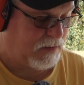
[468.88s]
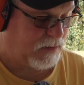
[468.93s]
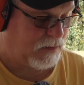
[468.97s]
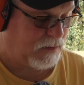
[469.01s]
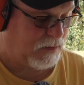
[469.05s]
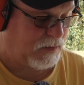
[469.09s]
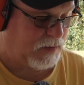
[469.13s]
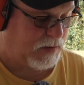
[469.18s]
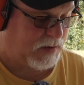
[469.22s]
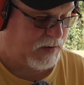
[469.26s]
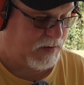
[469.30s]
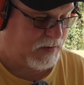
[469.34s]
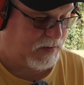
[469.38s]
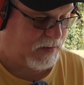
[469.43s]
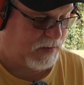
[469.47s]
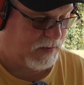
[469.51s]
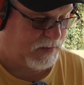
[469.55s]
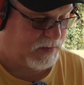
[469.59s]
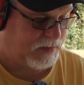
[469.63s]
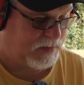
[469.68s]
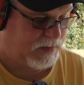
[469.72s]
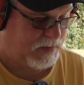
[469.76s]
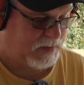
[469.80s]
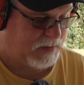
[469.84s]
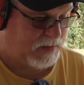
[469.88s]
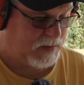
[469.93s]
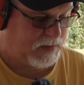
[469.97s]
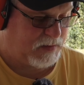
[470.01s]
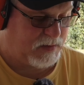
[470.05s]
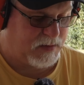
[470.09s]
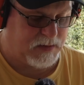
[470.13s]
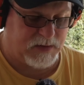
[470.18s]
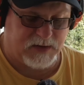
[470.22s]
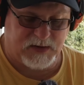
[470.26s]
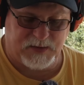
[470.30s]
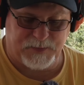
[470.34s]
on
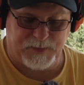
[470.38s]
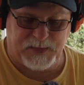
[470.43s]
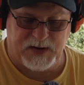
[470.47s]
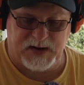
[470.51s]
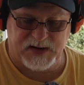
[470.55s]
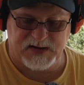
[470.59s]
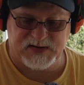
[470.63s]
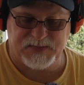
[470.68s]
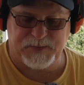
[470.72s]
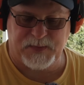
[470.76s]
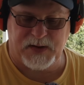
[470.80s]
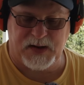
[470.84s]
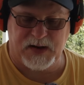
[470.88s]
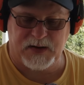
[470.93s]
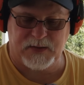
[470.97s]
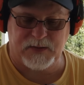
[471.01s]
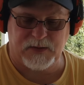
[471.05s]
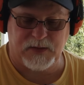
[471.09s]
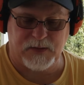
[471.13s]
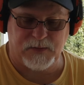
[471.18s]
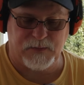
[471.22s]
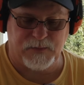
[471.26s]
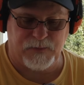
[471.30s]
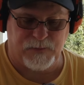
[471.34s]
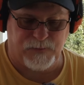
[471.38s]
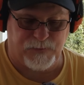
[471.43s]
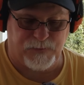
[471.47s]
the X Macro.